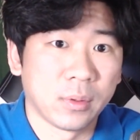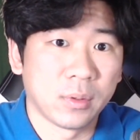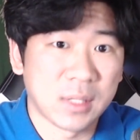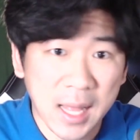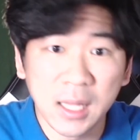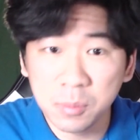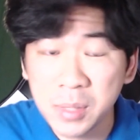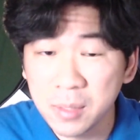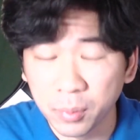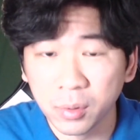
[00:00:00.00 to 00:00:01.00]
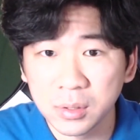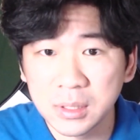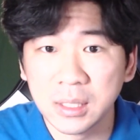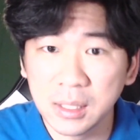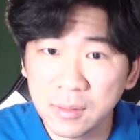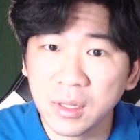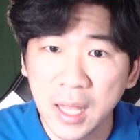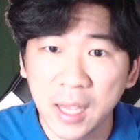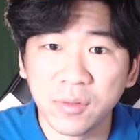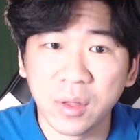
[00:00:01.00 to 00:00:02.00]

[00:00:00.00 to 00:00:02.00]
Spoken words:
telling people to live a life